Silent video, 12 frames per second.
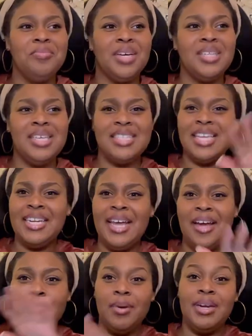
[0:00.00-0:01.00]
I think Sunday
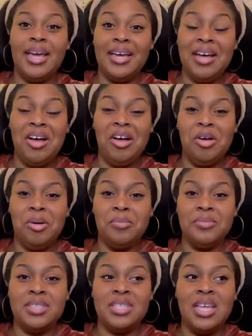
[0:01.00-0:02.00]
or Monday
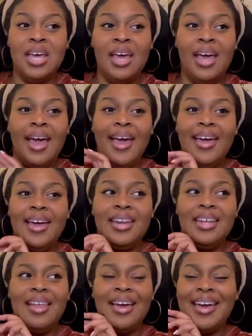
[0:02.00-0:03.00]
comes and
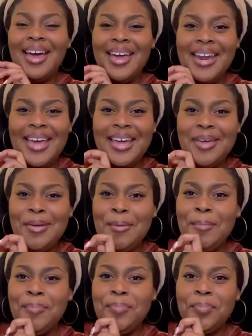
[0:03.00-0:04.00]
at like 8
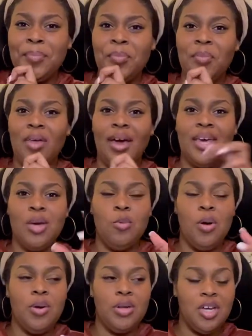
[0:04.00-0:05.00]
a.m., I get
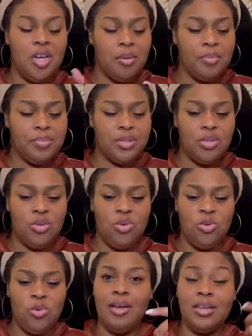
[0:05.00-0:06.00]
woken up
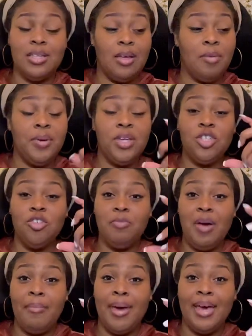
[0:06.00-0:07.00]
to a, a picture of
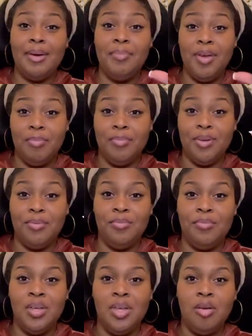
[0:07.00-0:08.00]
my bae Pimpin,
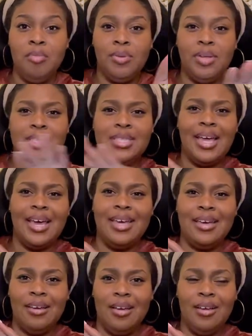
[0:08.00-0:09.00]
plus
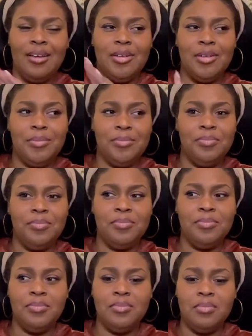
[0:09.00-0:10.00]
like uh,
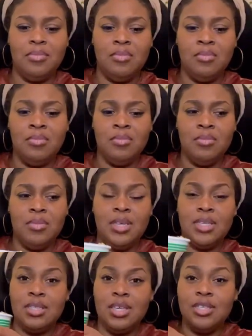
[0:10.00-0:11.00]

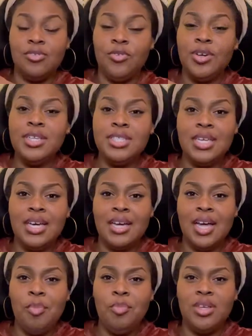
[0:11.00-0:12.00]
his his friends he had
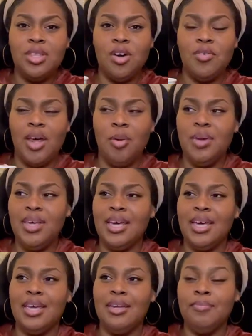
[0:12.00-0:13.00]
come with over that
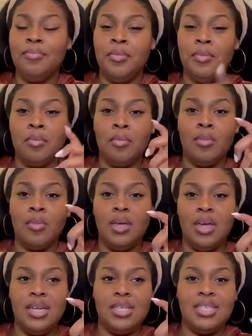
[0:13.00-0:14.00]
weekend,
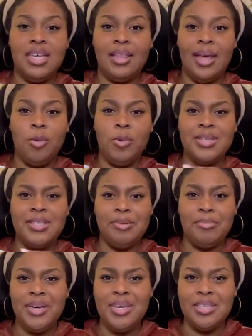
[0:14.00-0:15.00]
and it said like rest
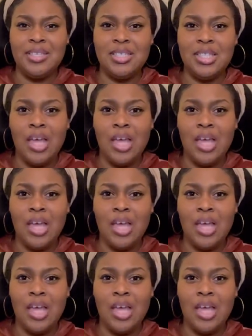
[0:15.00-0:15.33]
in peace.